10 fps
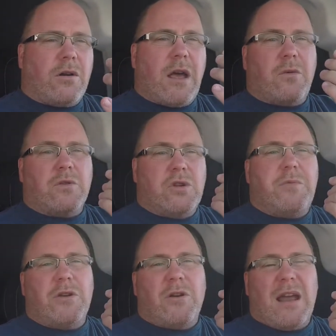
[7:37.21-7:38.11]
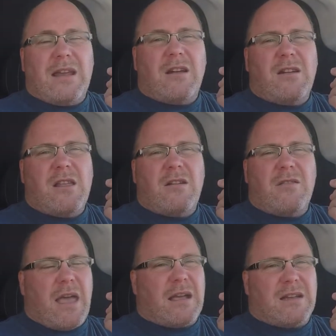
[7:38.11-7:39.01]
In other words, you put your hand under there,
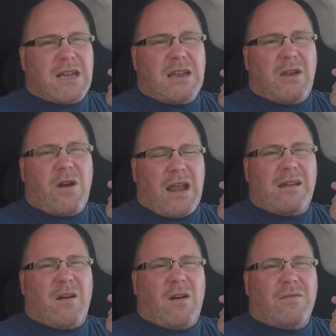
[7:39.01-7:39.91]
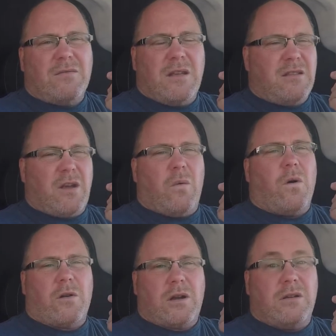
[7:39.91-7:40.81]
that could take your hand off. You didn't think
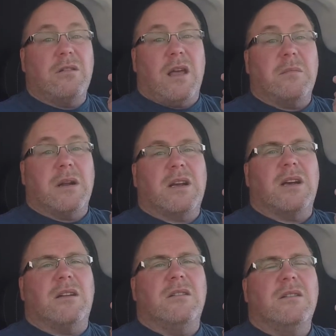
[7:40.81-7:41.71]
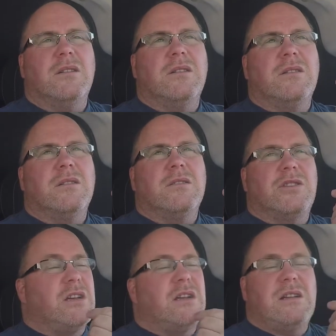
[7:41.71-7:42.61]
water could do that, but it could.
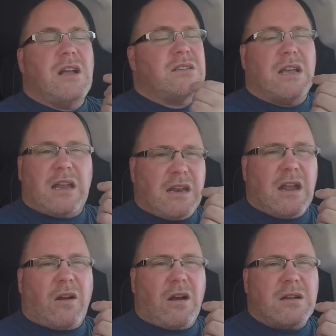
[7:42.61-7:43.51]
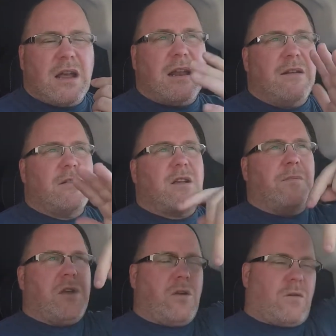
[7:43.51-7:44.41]
She doesn't get near it, and it
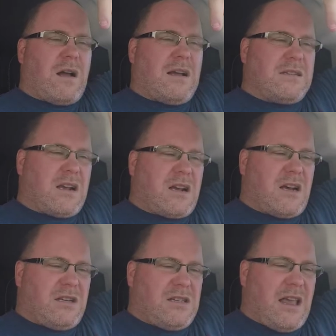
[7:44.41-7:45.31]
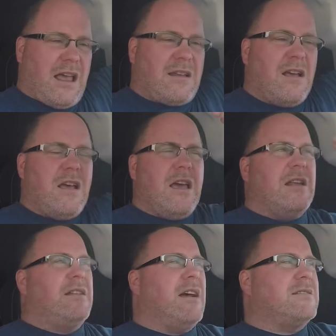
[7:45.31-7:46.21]
computerized, it cuts that, and
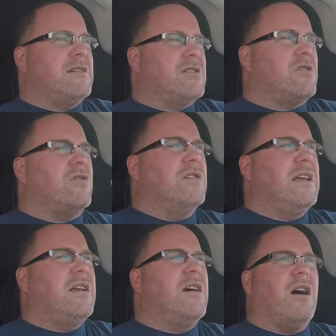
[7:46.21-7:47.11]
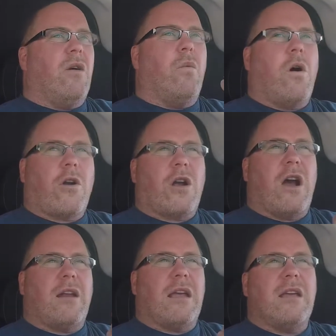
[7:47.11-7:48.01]
it does it as a clean cut, water
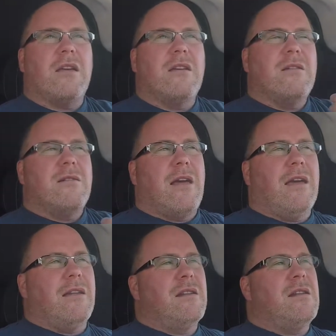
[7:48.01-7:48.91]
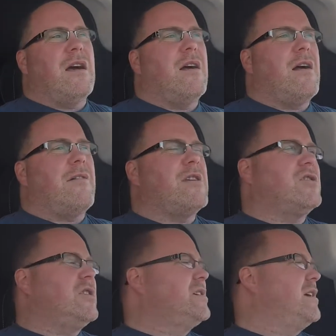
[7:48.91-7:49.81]
cutting. And I think
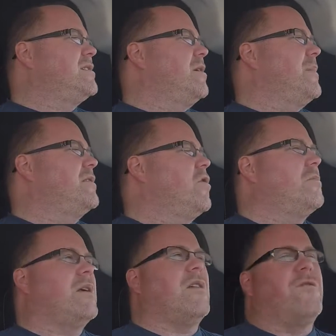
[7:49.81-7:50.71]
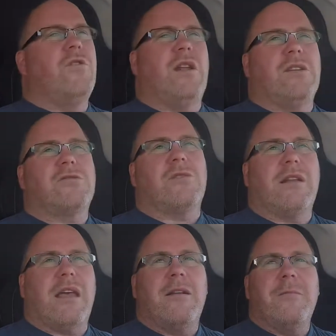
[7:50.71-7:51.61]
she said somebody told me in the food industry
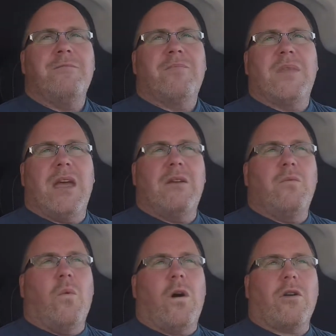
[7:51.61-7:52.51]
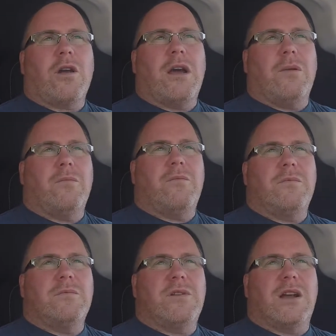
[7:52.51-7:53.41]
that they water cut
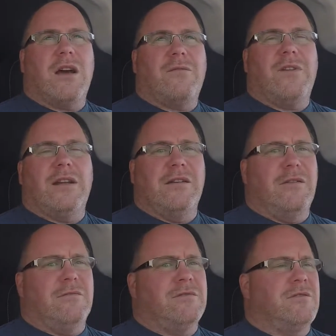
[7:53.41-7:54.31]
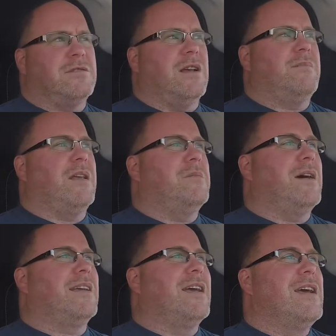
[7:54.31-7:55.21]
to cut fig Newtons or something. I'm
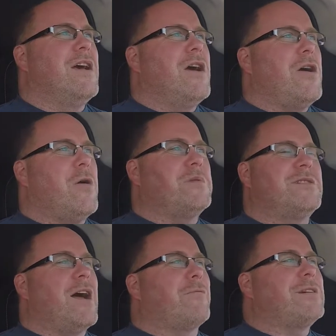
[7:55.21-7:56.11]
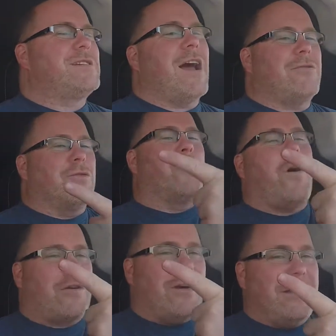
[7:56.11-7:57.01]
like, hope it's not recycled
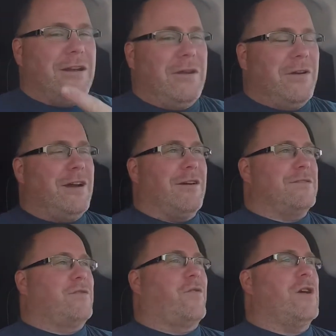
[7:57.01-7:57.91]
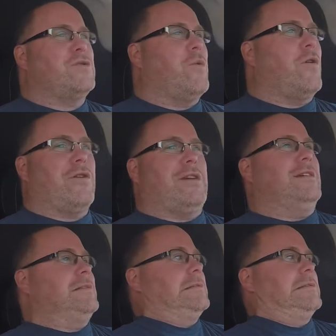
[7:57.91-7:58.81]
water like they do here. It's fresh water,
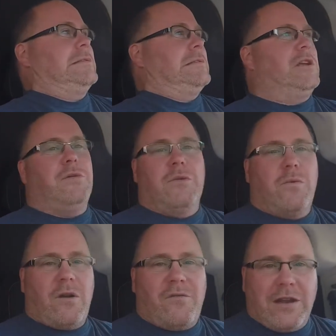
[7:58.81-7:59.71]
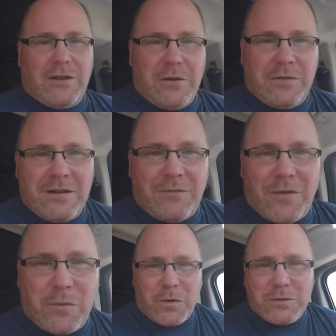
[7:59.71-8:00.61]
because you wouldn't want a fig Newton if
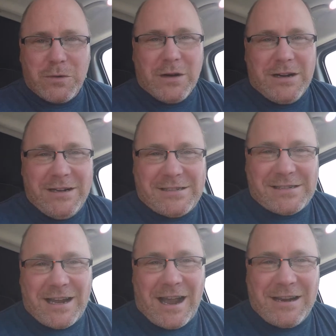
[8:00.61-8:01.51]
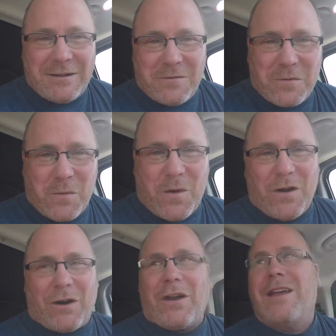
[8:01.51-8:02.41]
it recycled
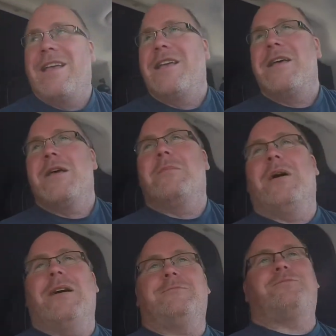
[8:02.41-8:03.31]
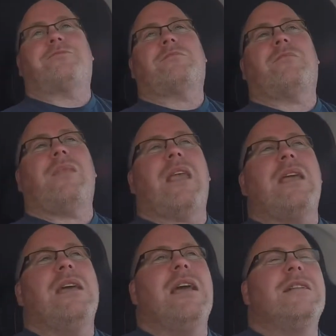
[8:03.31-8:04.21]
water. But
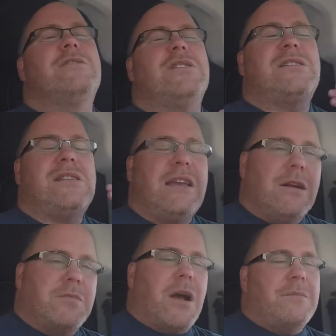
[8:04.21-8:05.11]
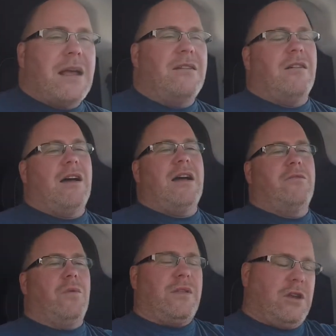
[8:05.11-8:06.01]
just seeing them come down the line
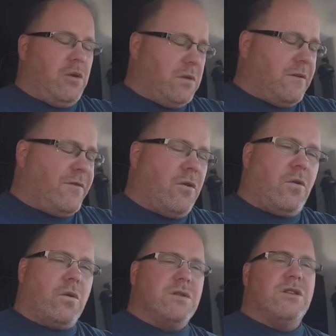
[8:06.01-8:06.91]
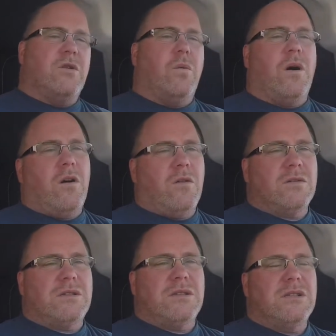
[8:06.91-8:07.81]
and what they do with the floors and the
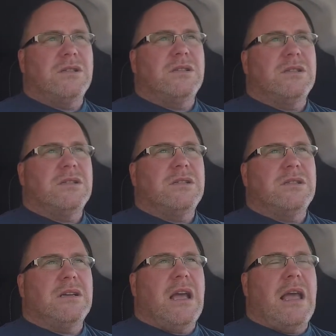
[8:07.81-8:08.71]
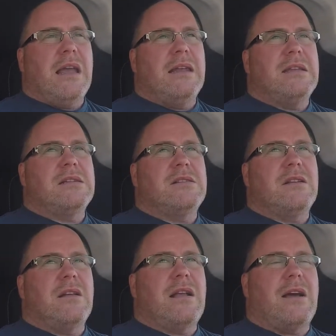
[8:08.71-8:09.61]
walls and
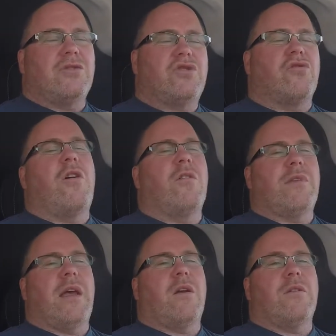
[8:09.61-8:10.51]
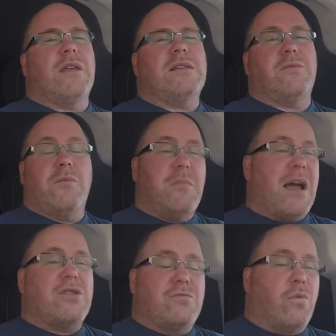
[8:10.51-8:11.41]
how strong they are.
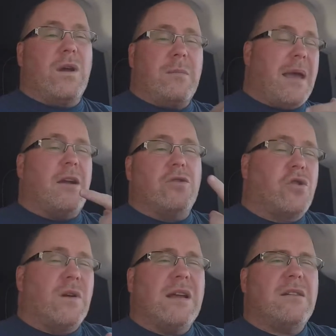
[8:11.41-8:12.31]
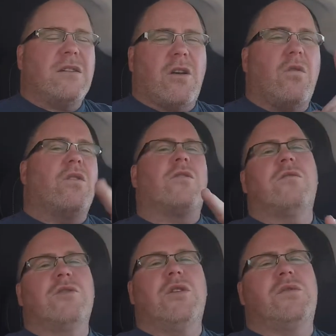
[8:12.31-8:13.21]
My Winnebago Trend, go look
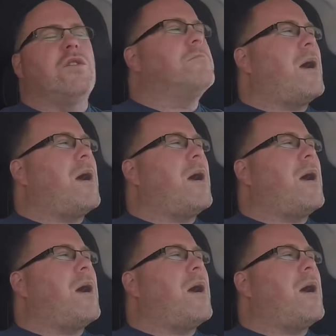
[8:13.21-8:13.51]
on YouTube.